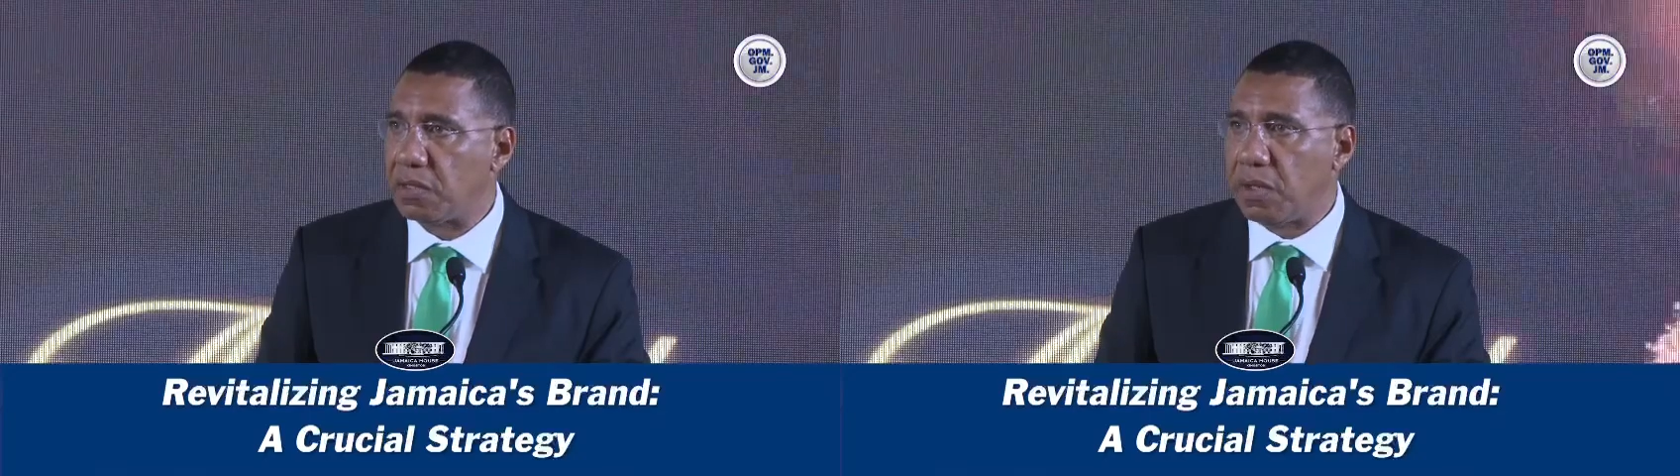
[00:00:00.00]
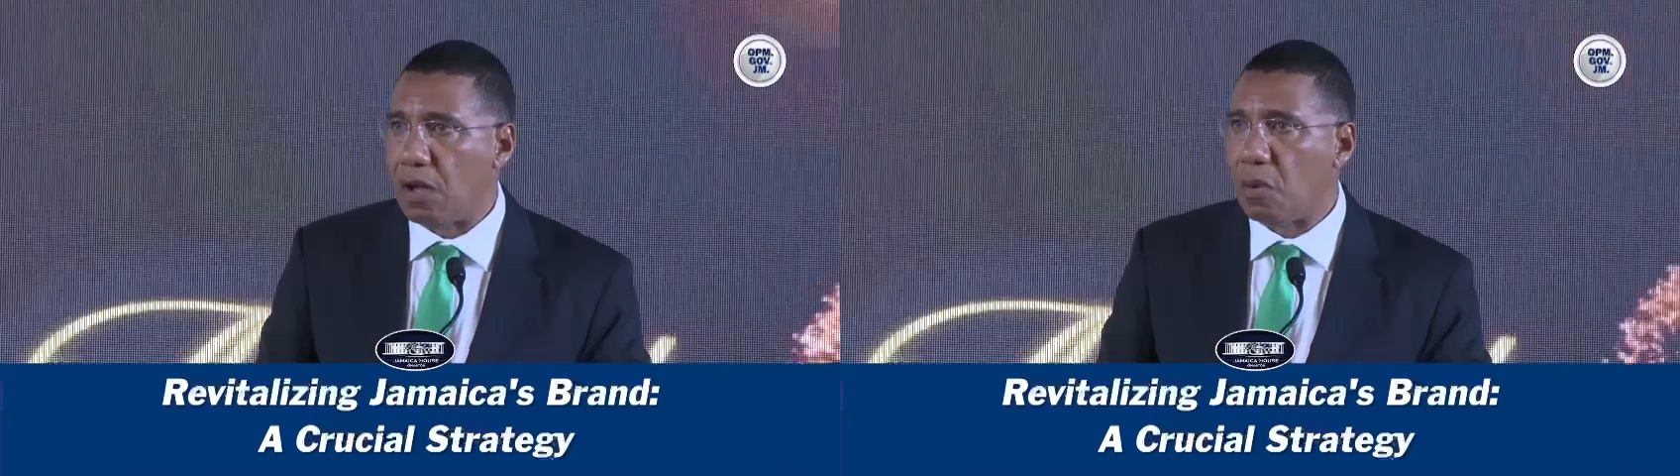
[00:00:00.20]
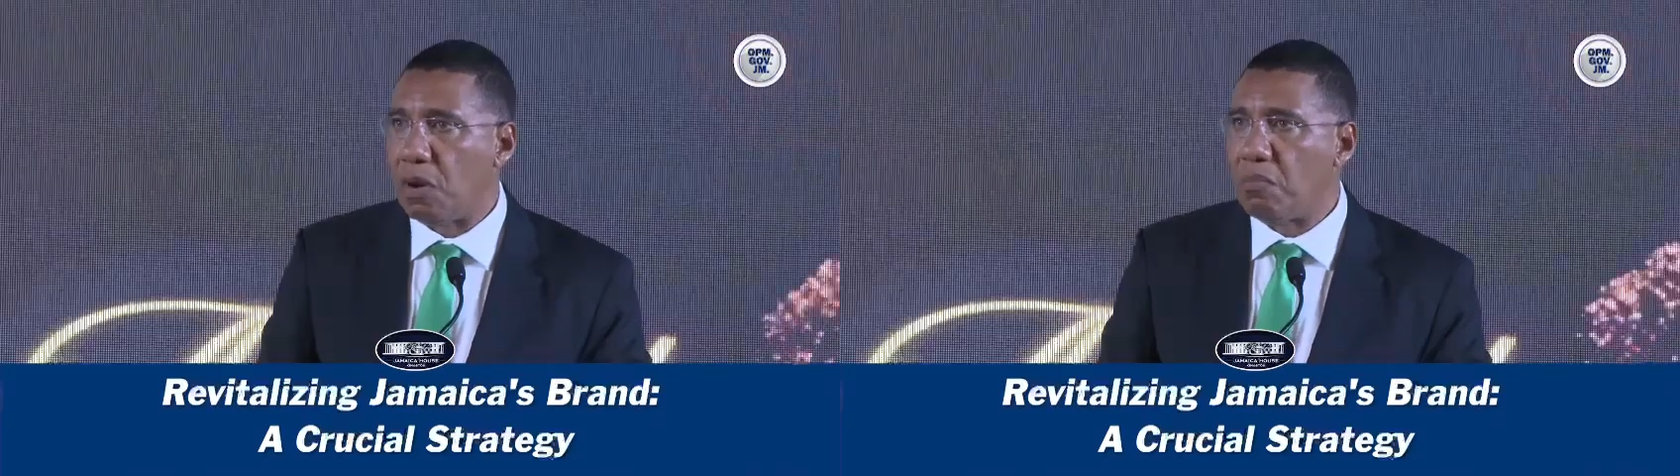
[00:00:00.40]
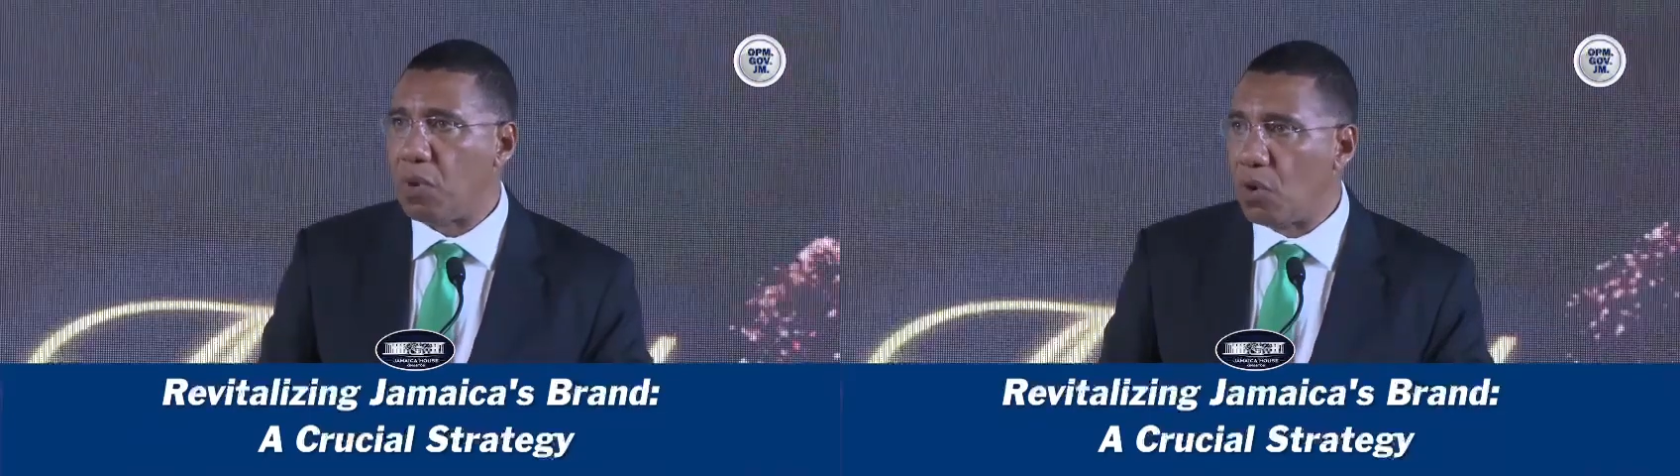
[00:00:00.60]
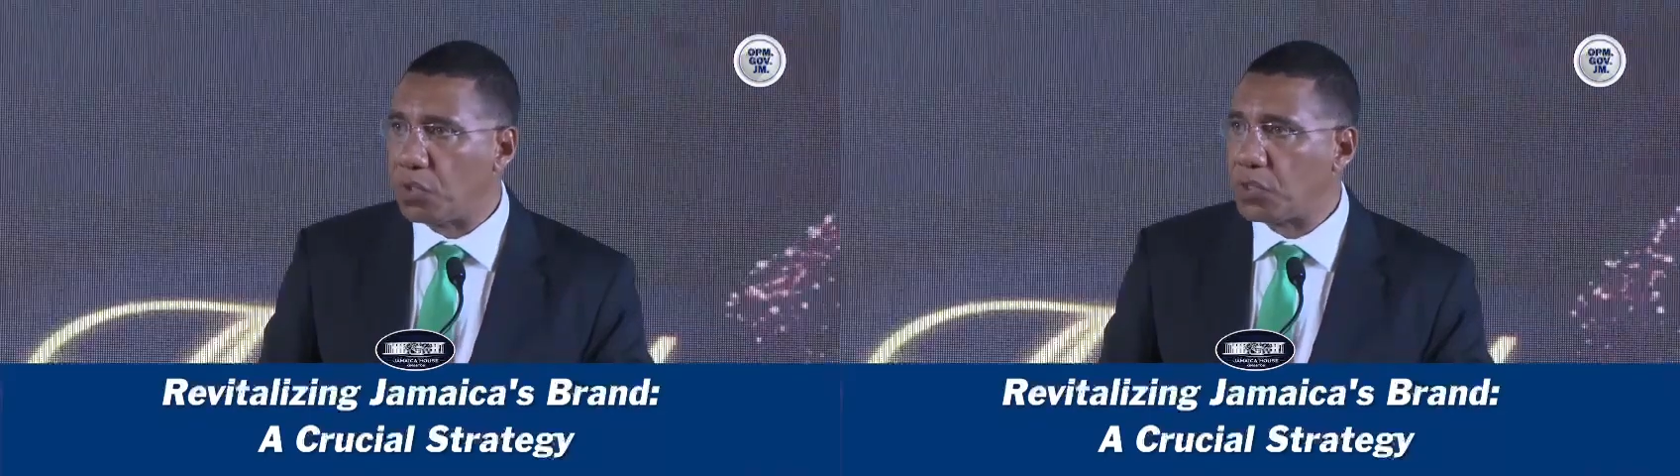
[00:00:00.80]
our
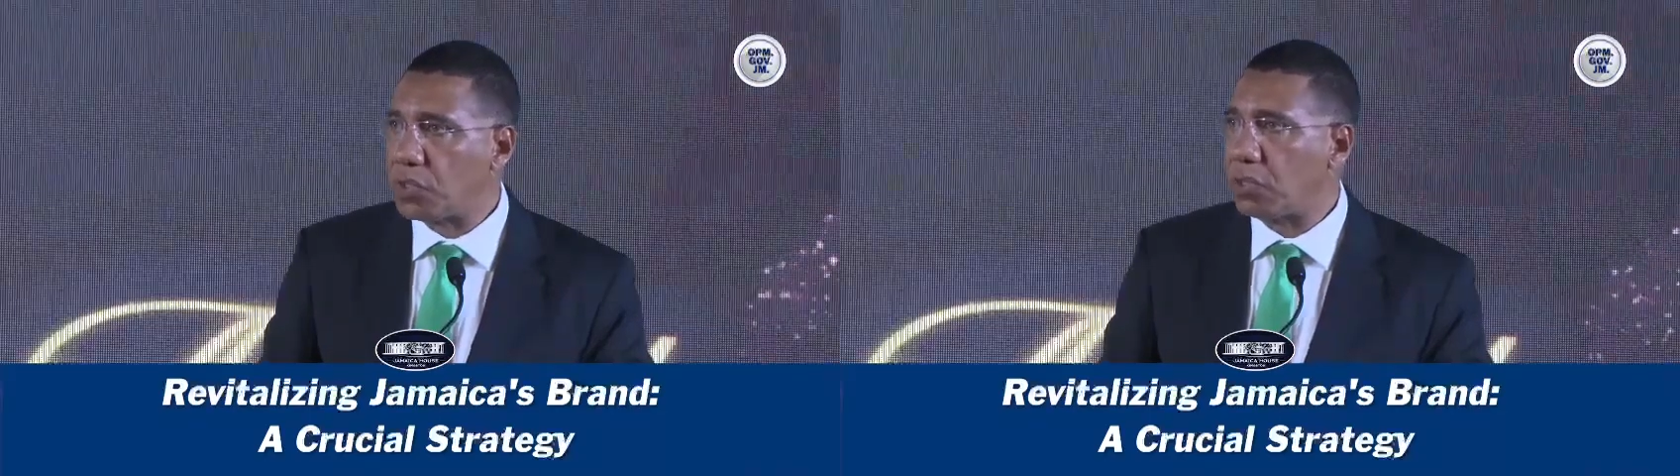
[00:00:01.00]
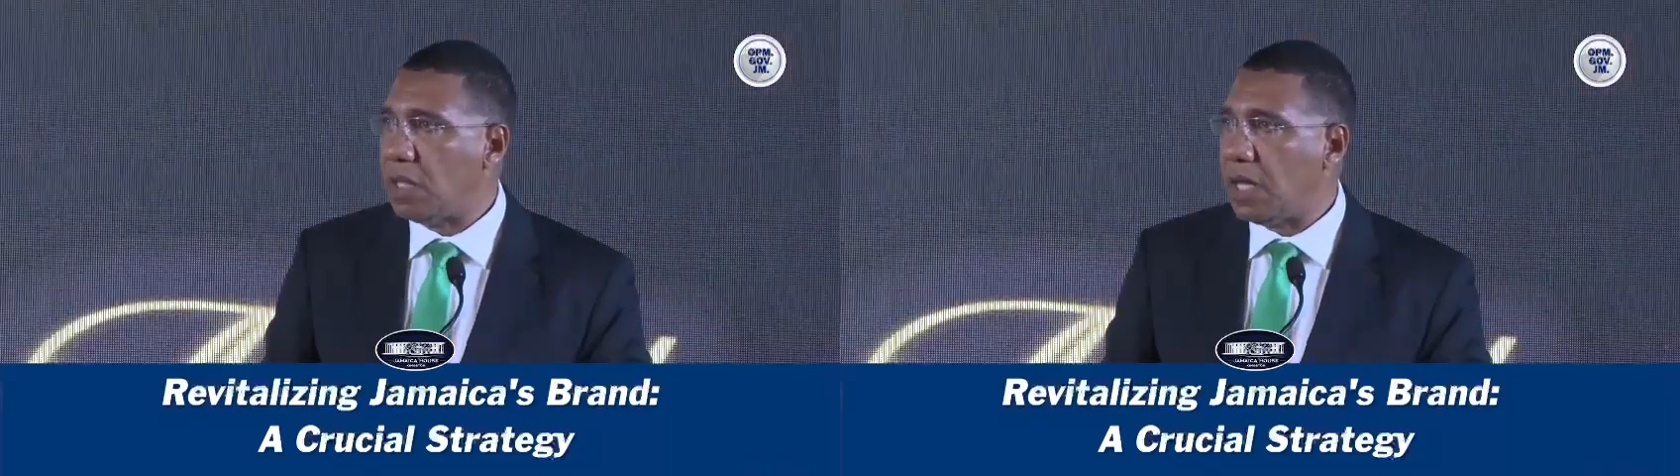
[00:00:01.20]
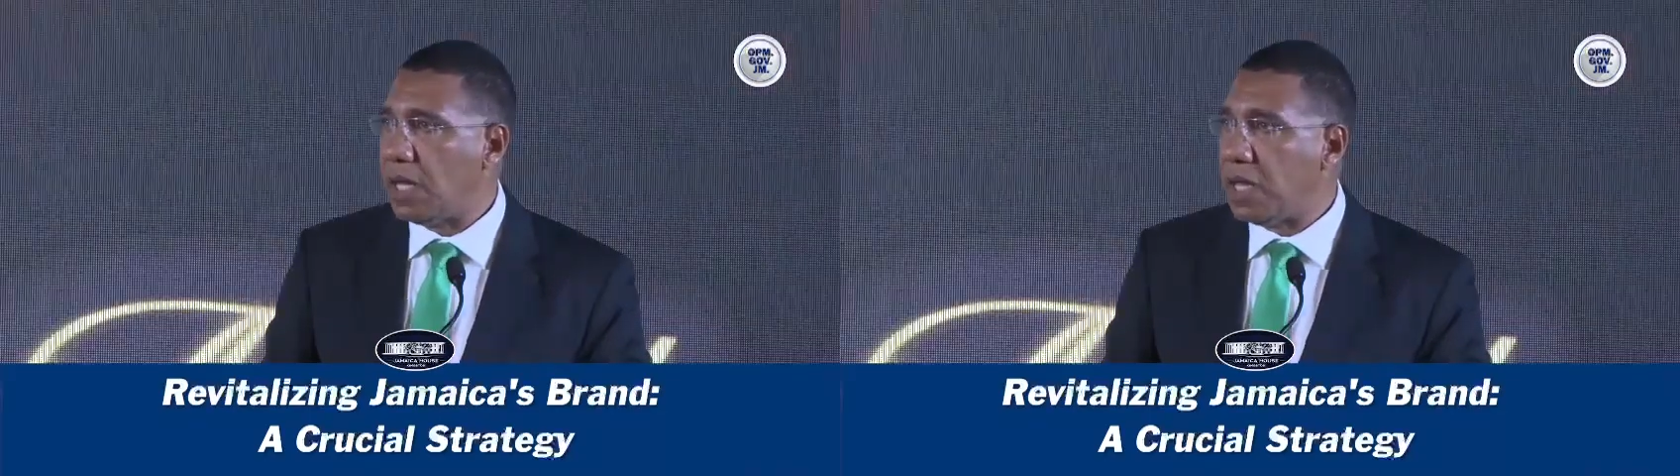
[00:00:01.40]
most uh,